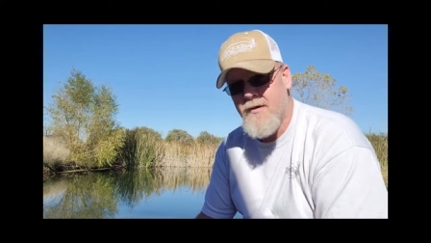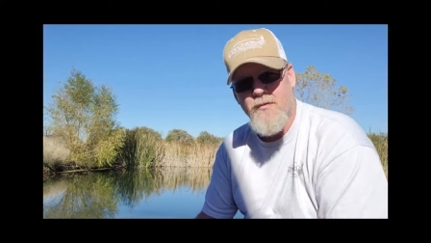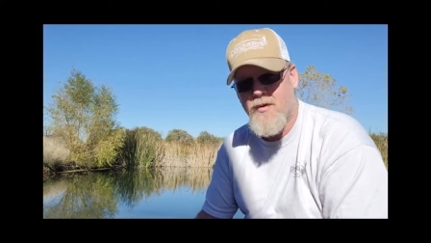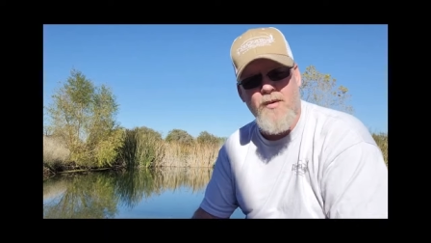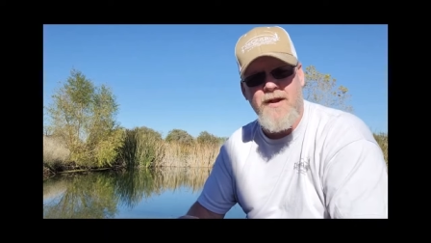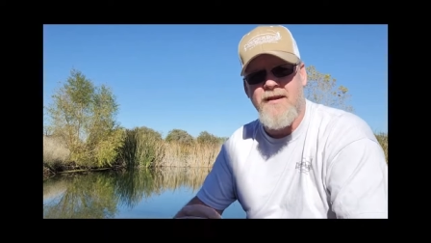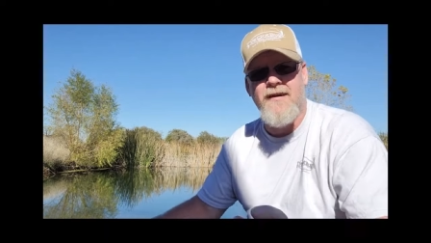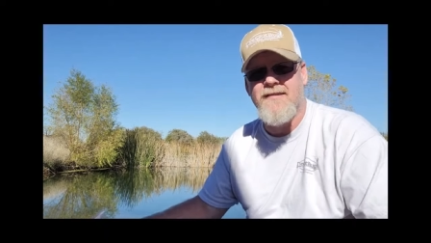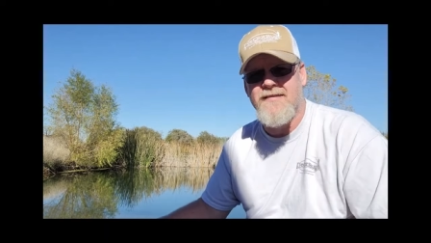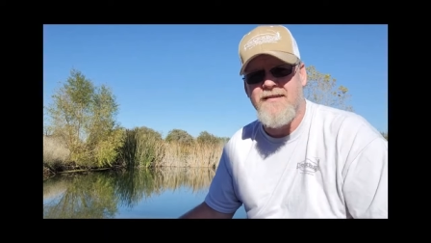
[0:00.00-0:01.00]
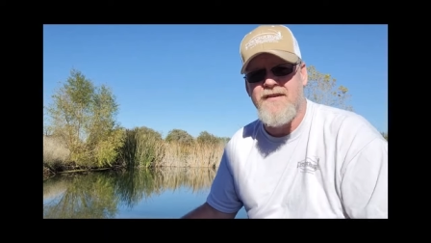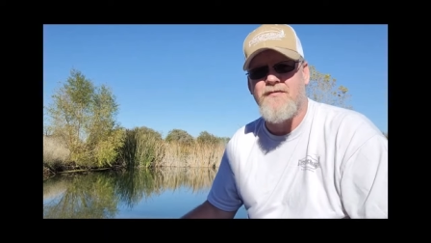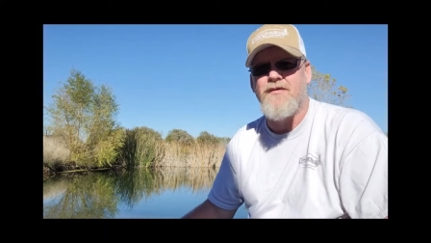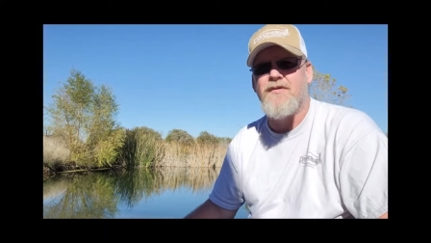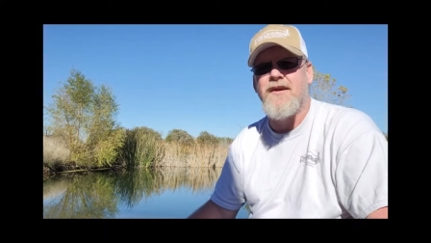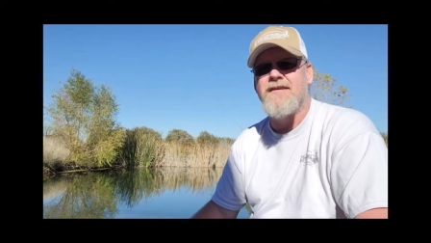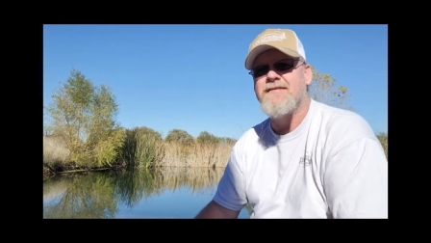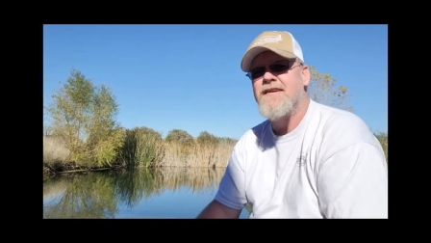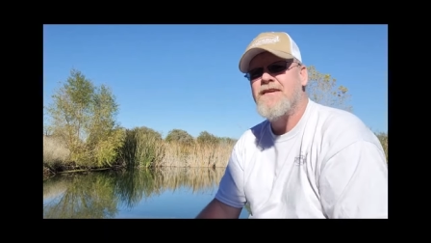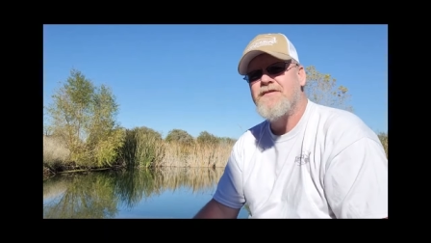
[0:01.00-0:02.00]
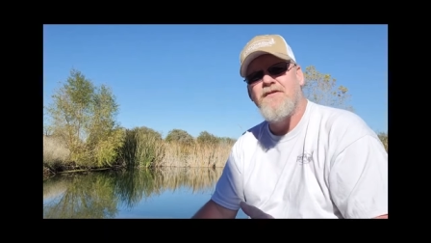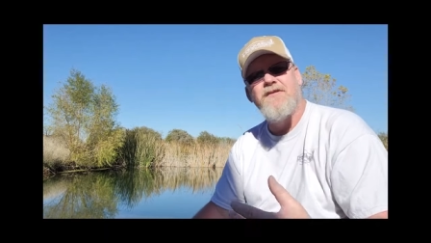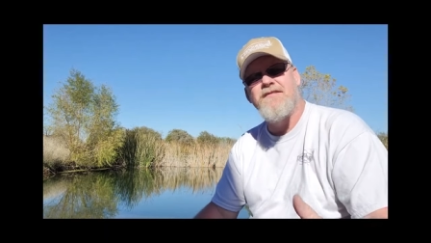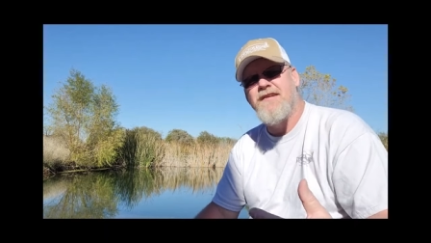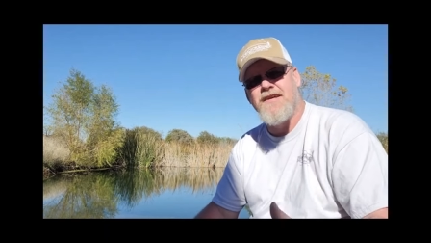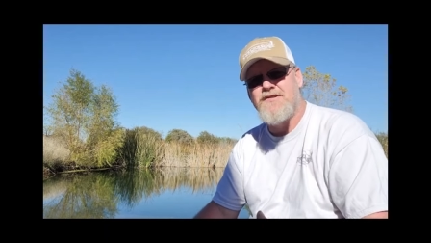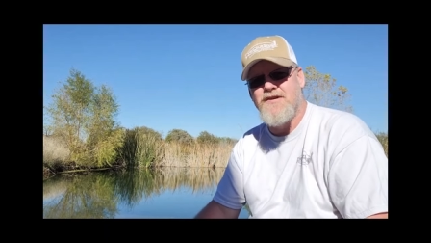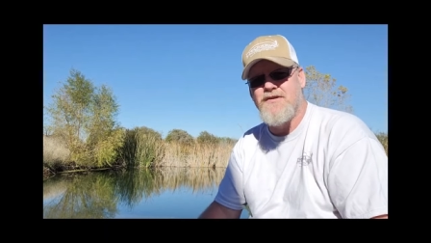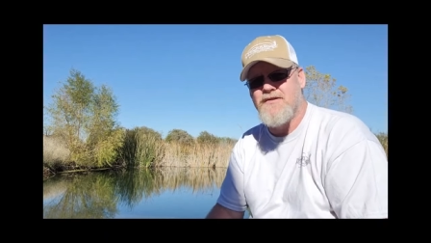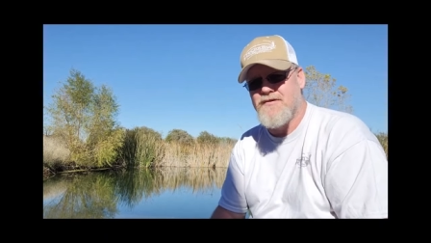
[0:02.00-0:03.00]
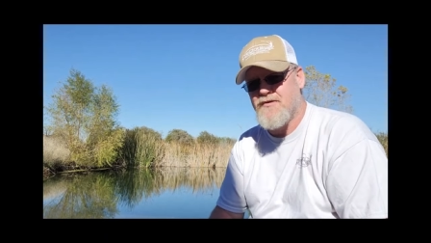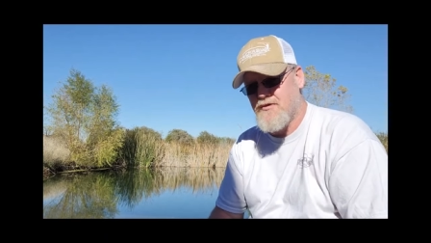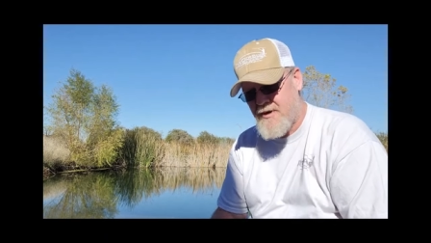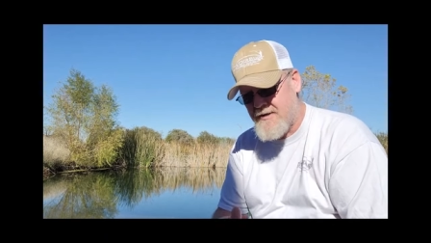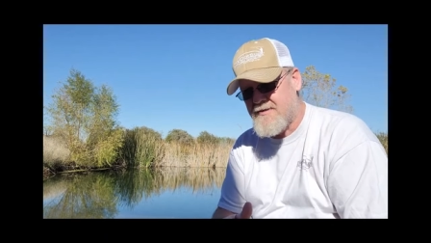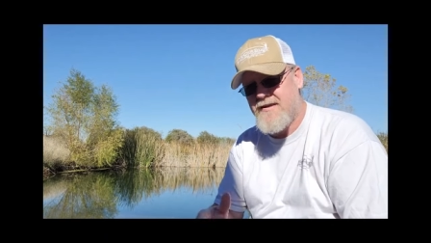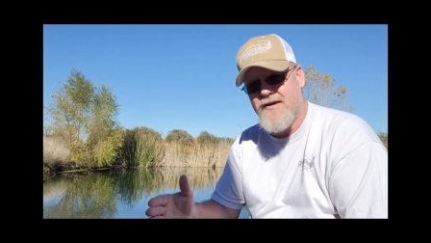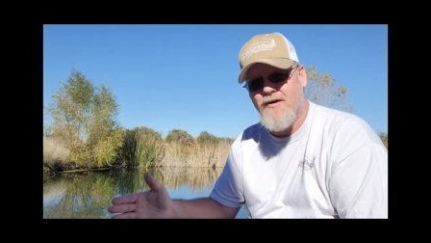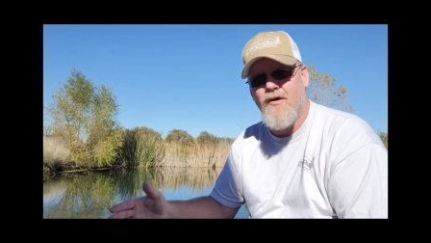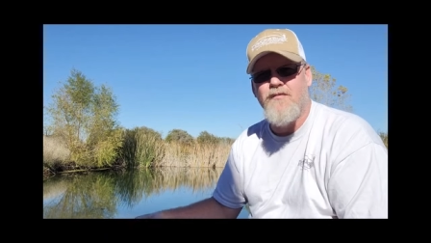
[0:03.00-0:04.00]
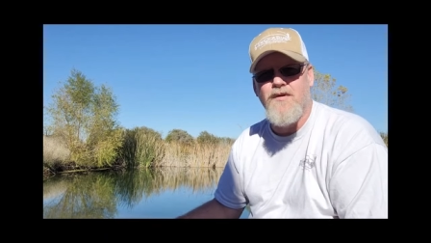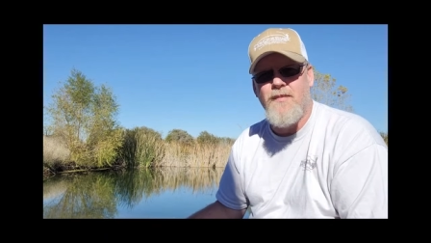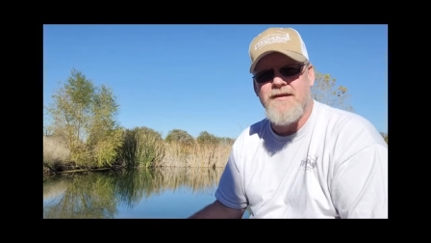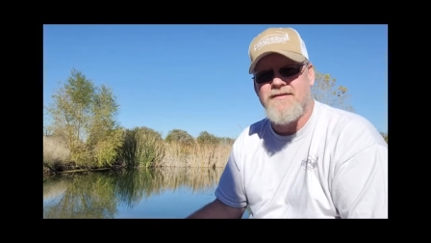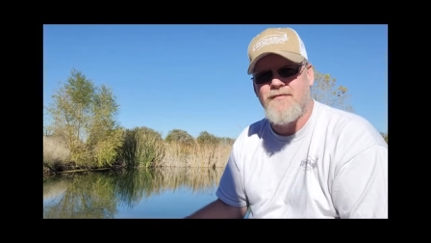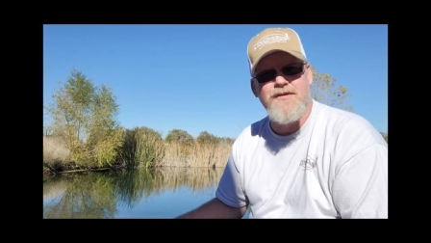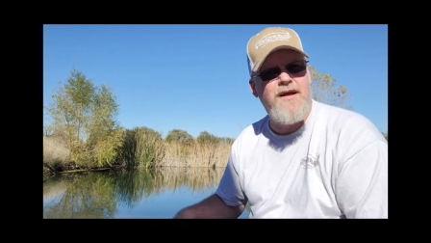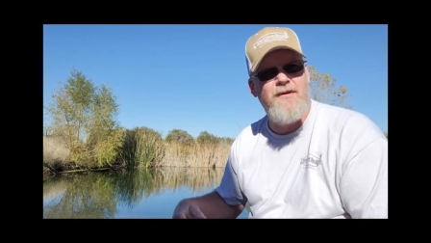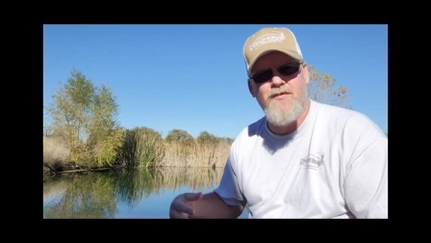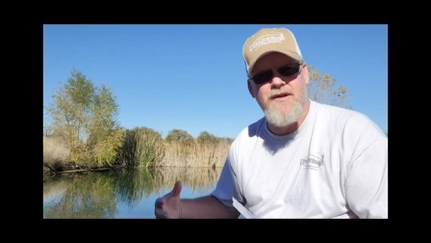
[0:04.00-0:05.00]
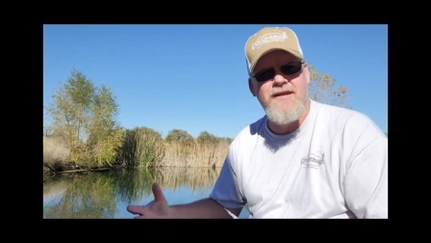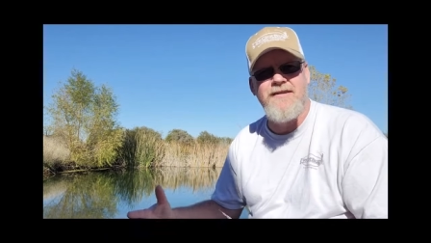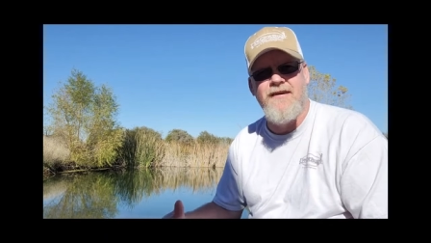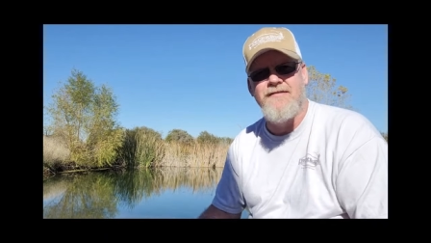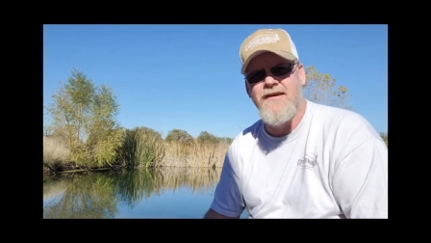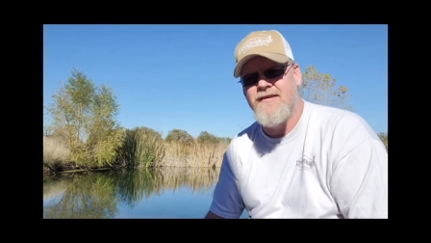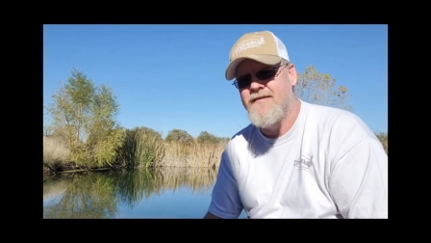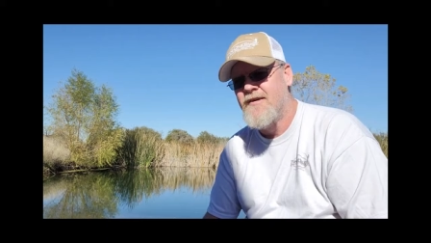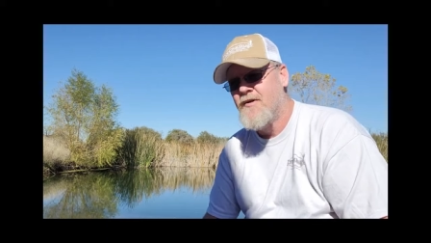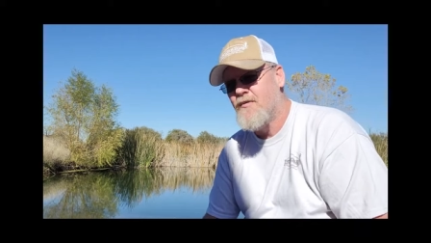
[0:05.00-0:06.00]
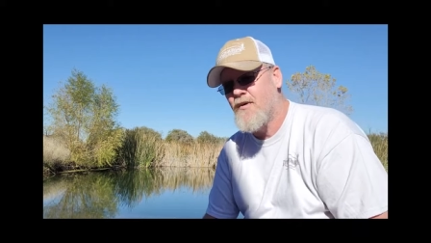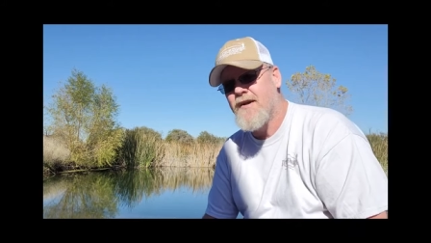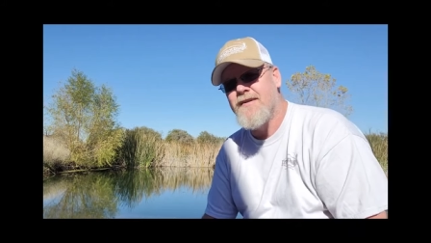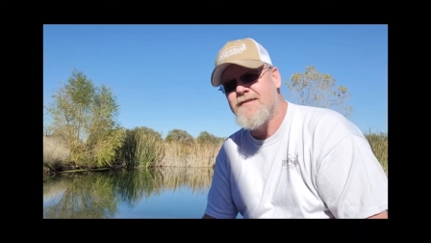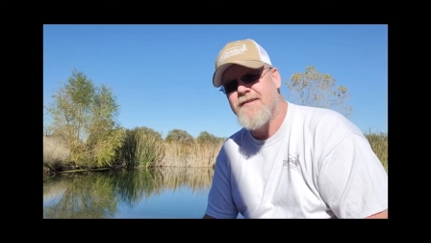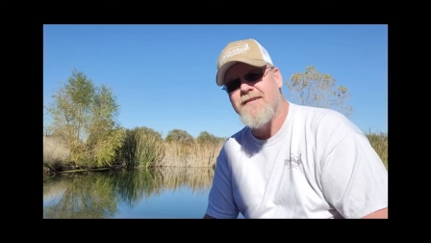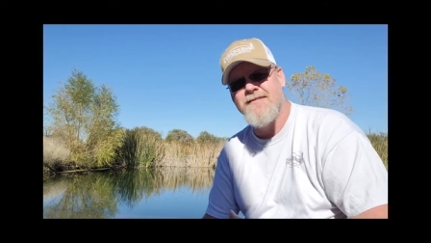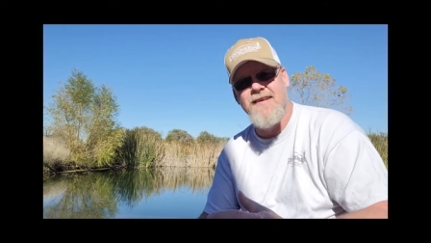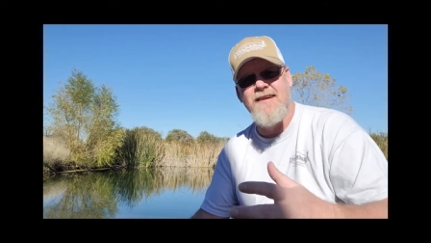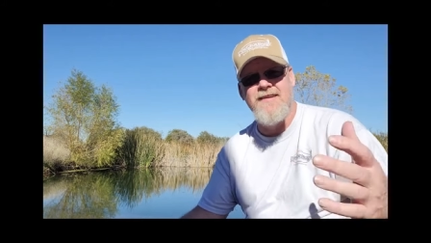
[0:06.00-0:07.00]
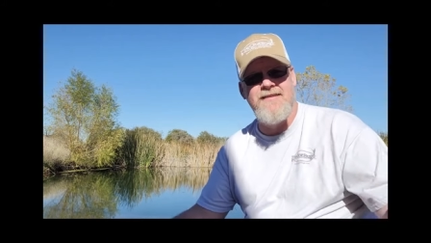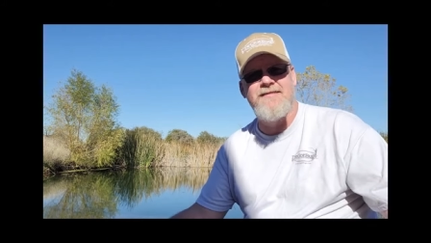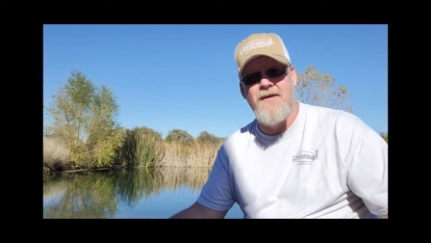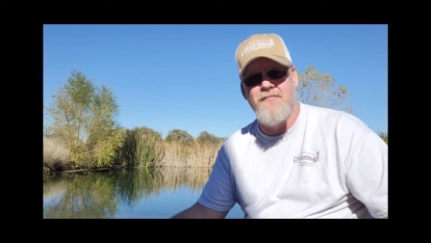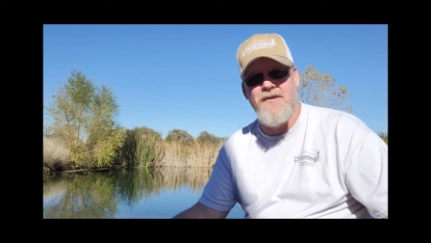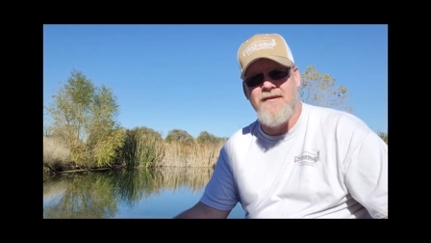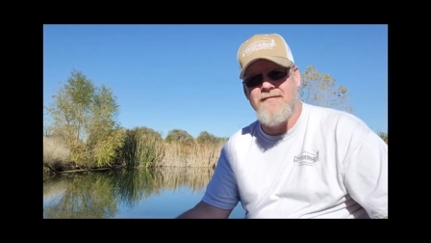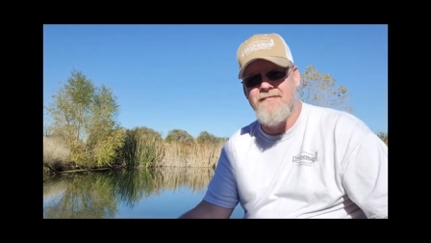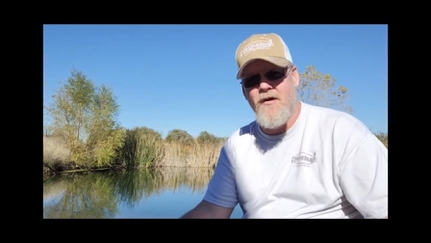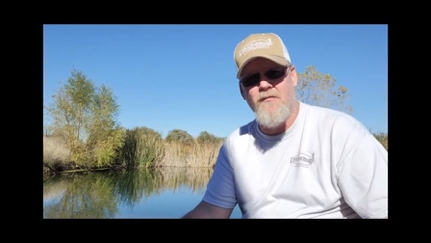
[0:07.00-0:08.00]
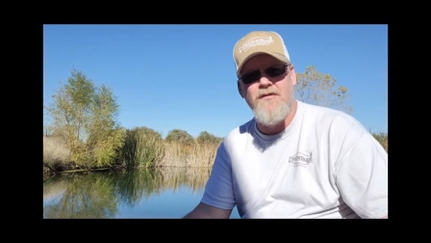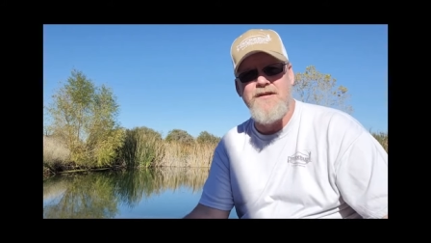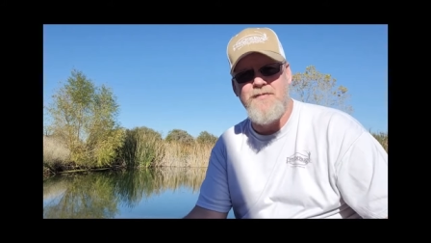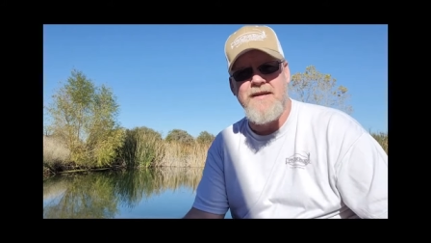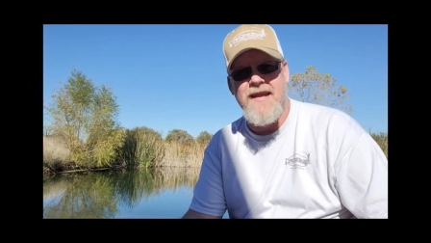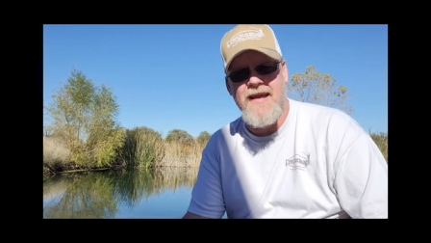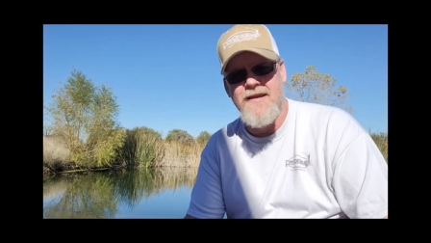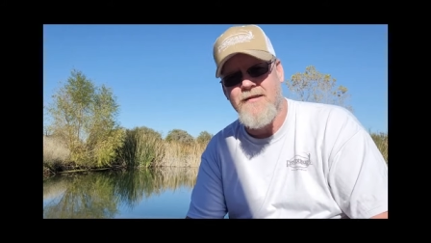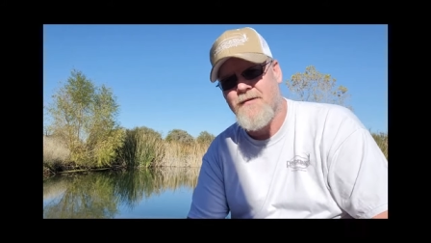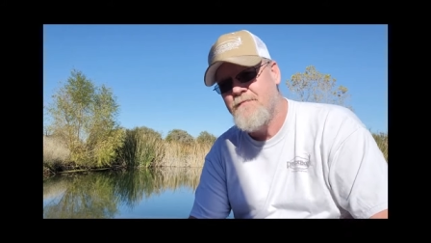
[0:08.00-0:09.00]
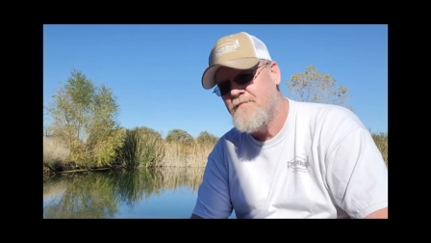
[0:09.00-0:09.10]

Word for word: we're working on a ton of different things. So this next year, throughout the year, hopefully by summertime we get it all done, we're going to turn this thing into something hopefully spectacular.